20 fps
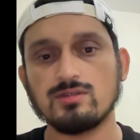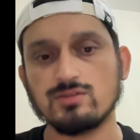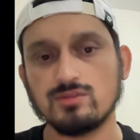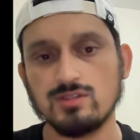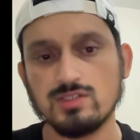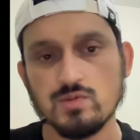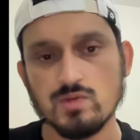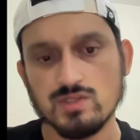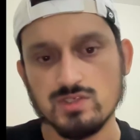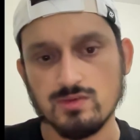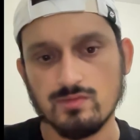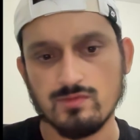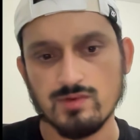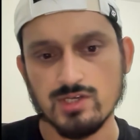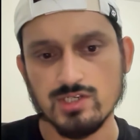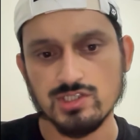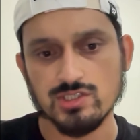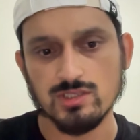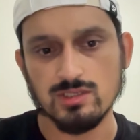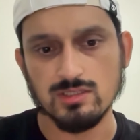So this was a
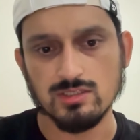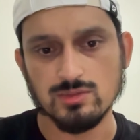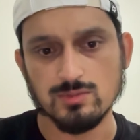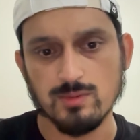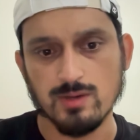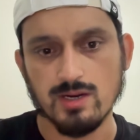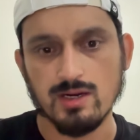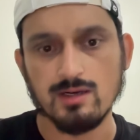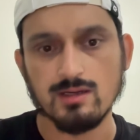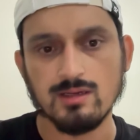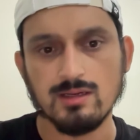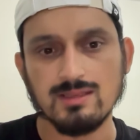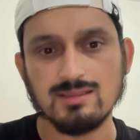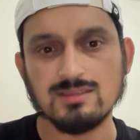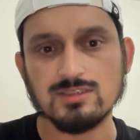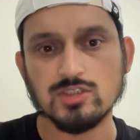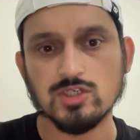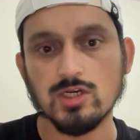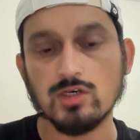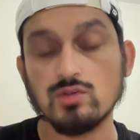fashion inspired.
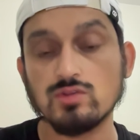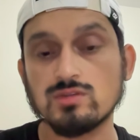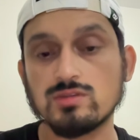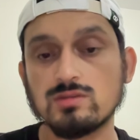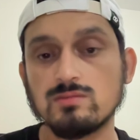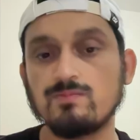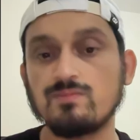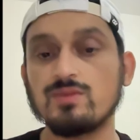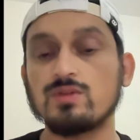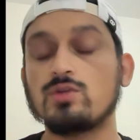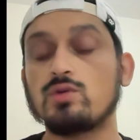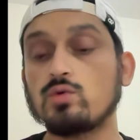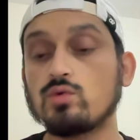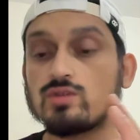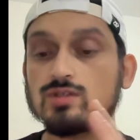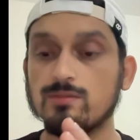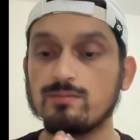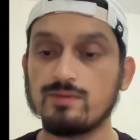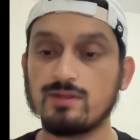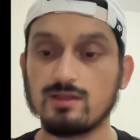Let's try to do
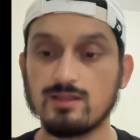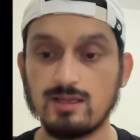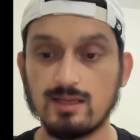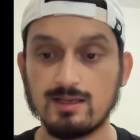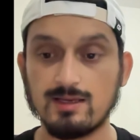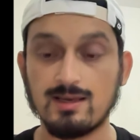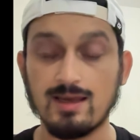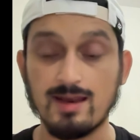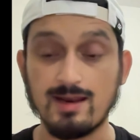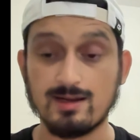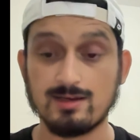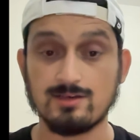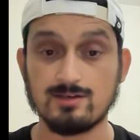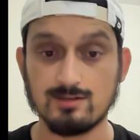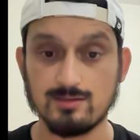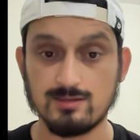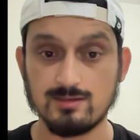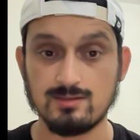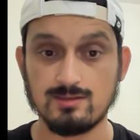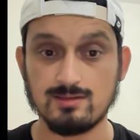something like
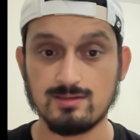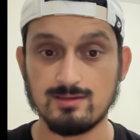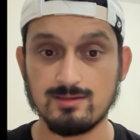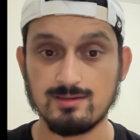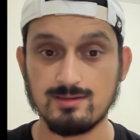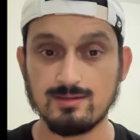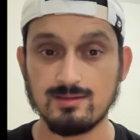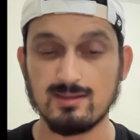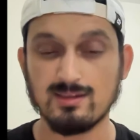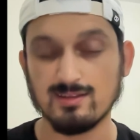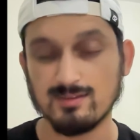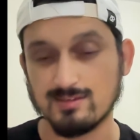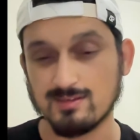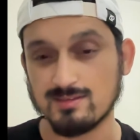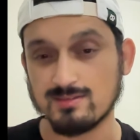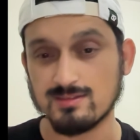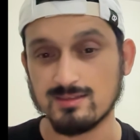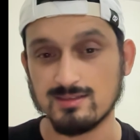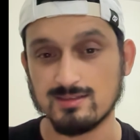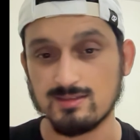character
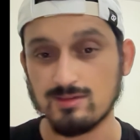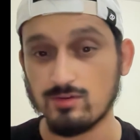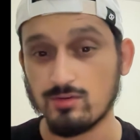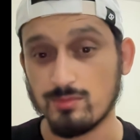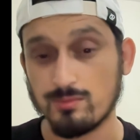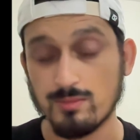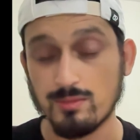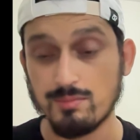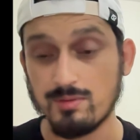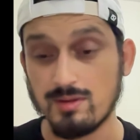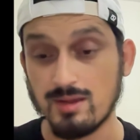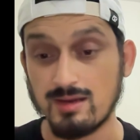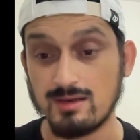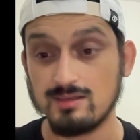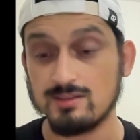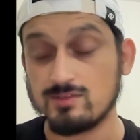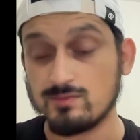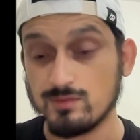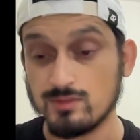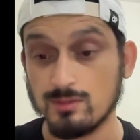consistency, or maybe at
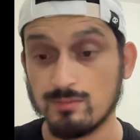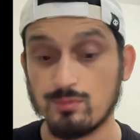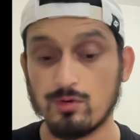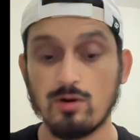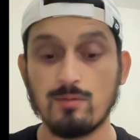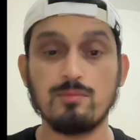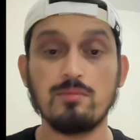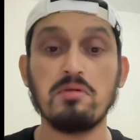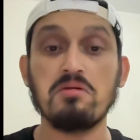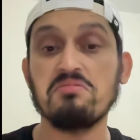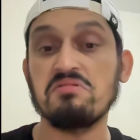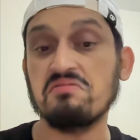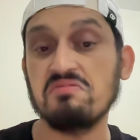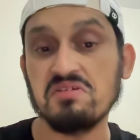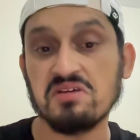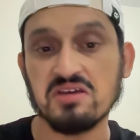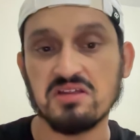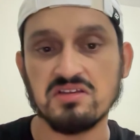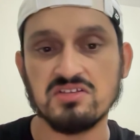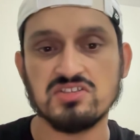least with the prompt, maybe
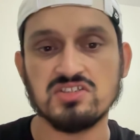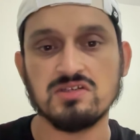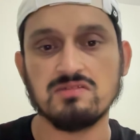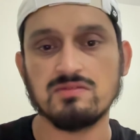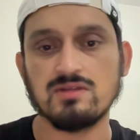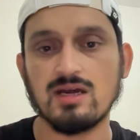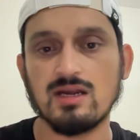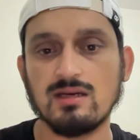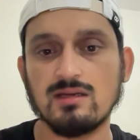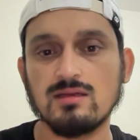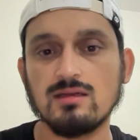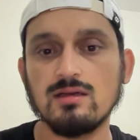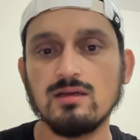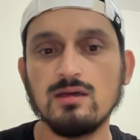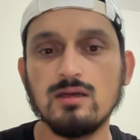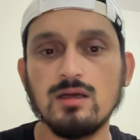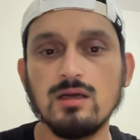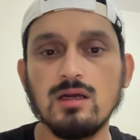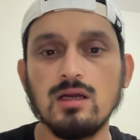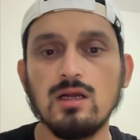we can achieve that.
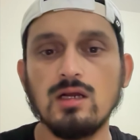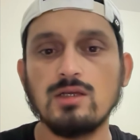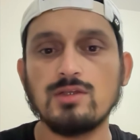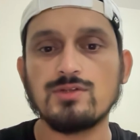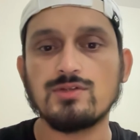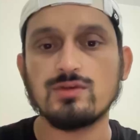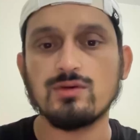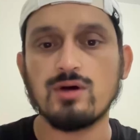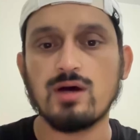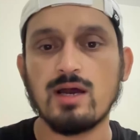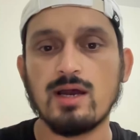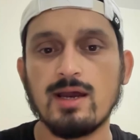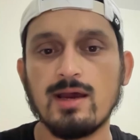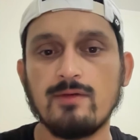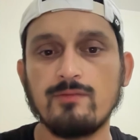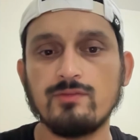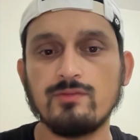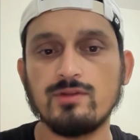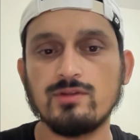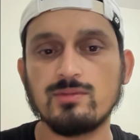So I
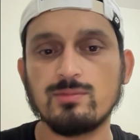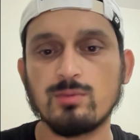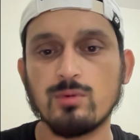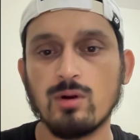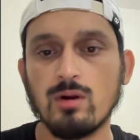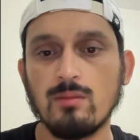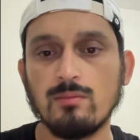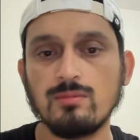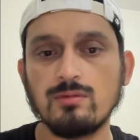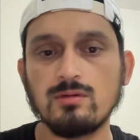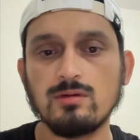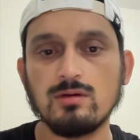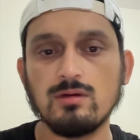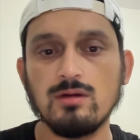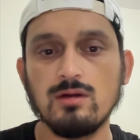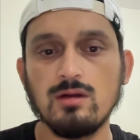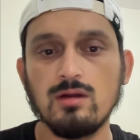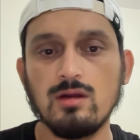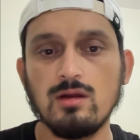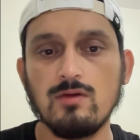have this prompt
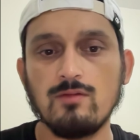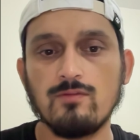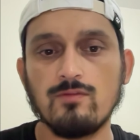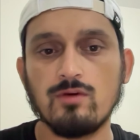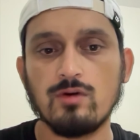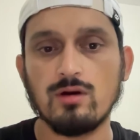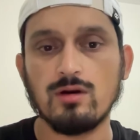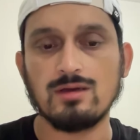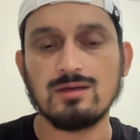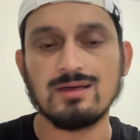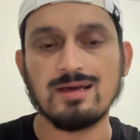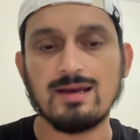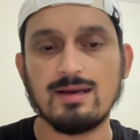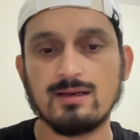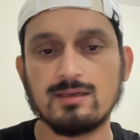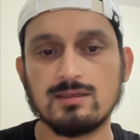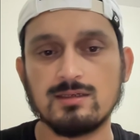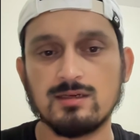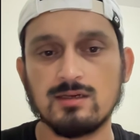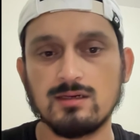for a
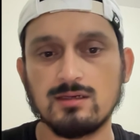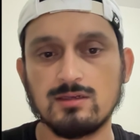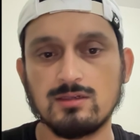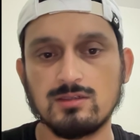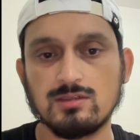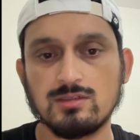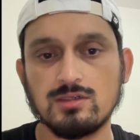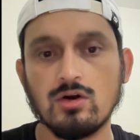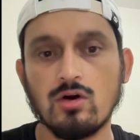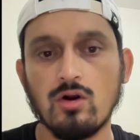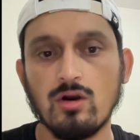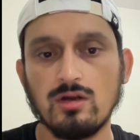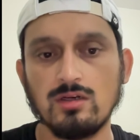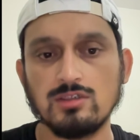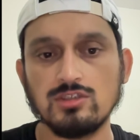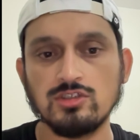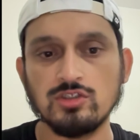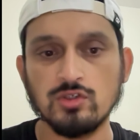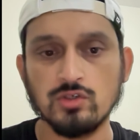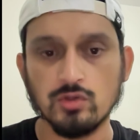character called
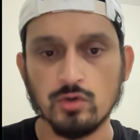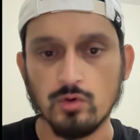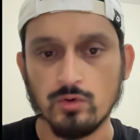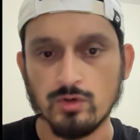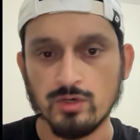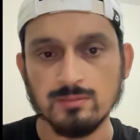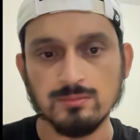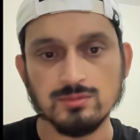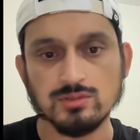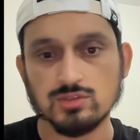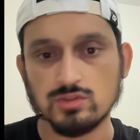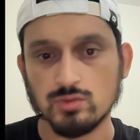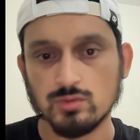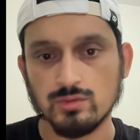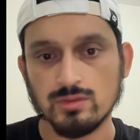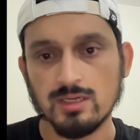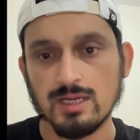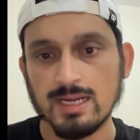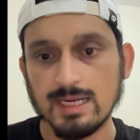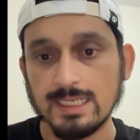Glorium
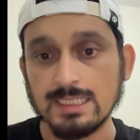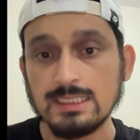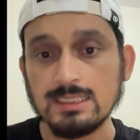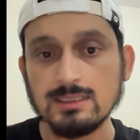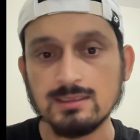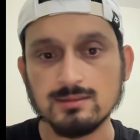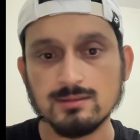Stonehand.